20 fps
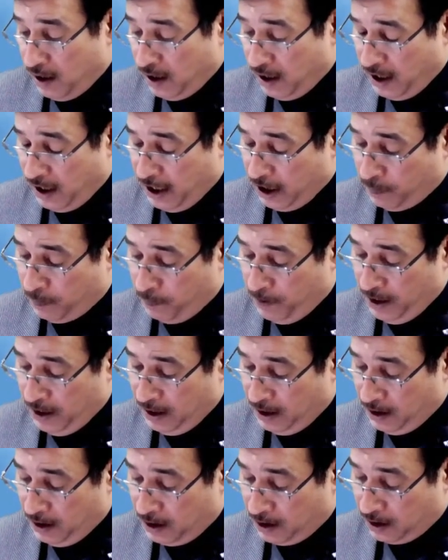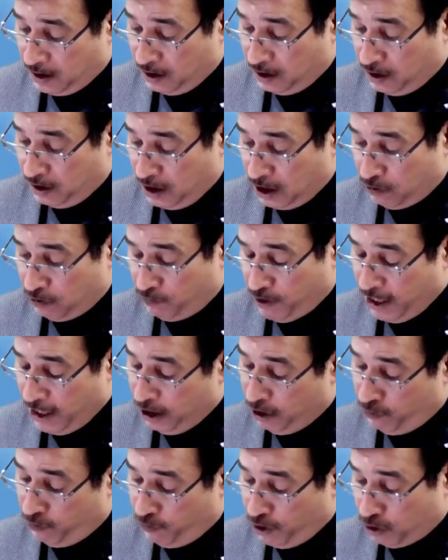It means this
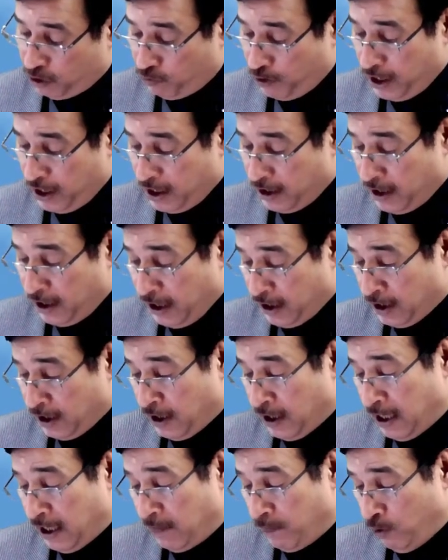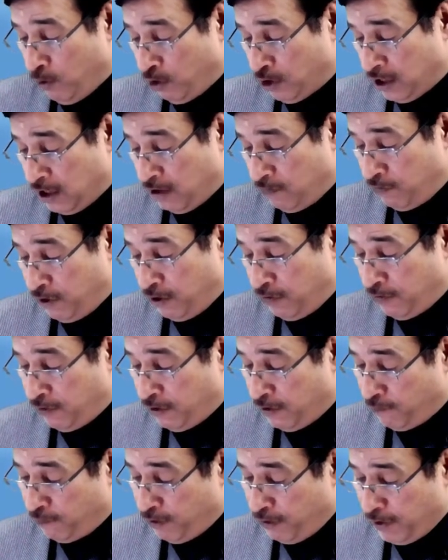value which we are getting, and mostly we
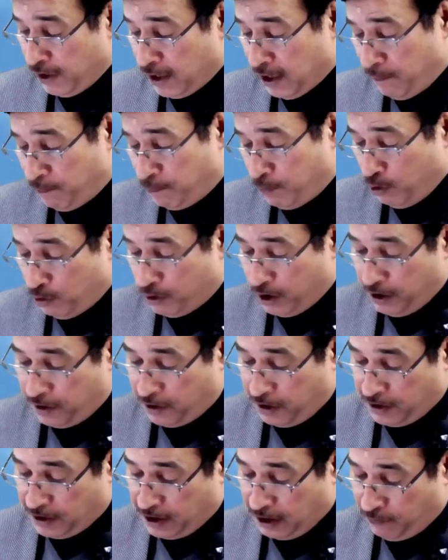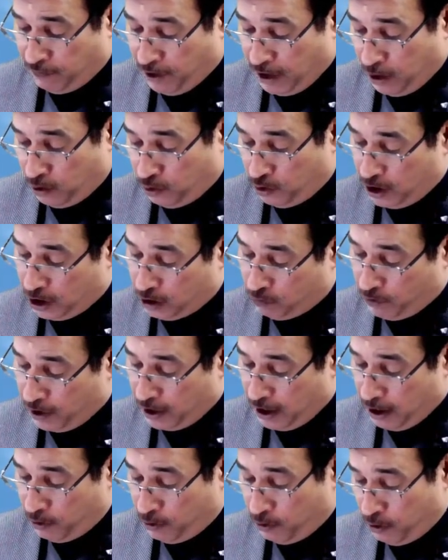will compute intrinsic value this way
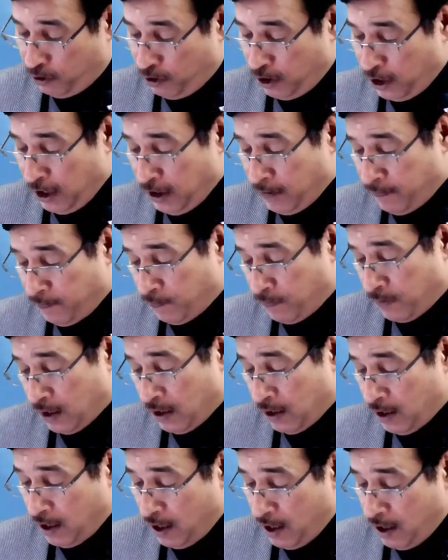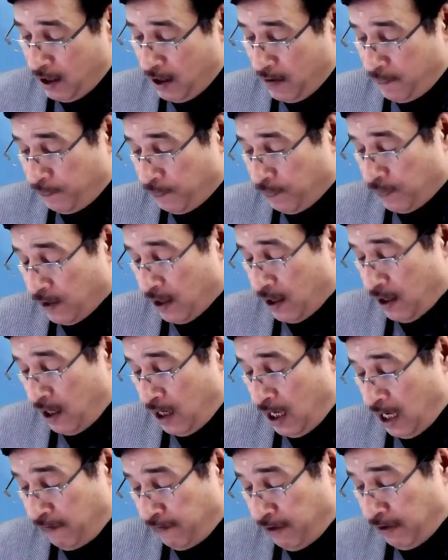around only.
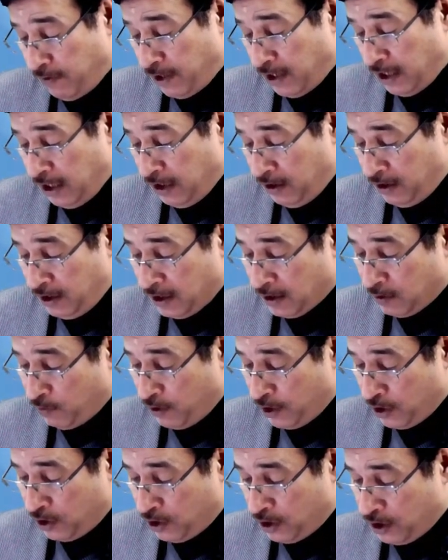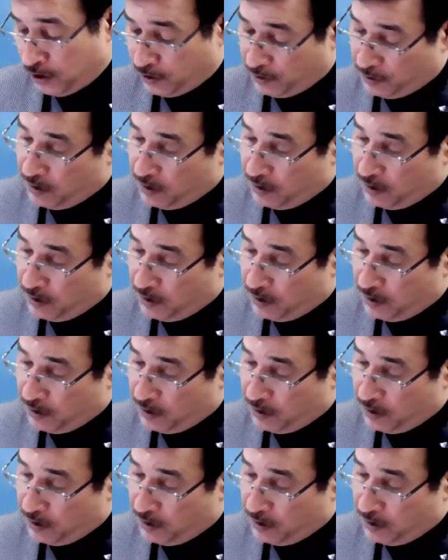However, in this question,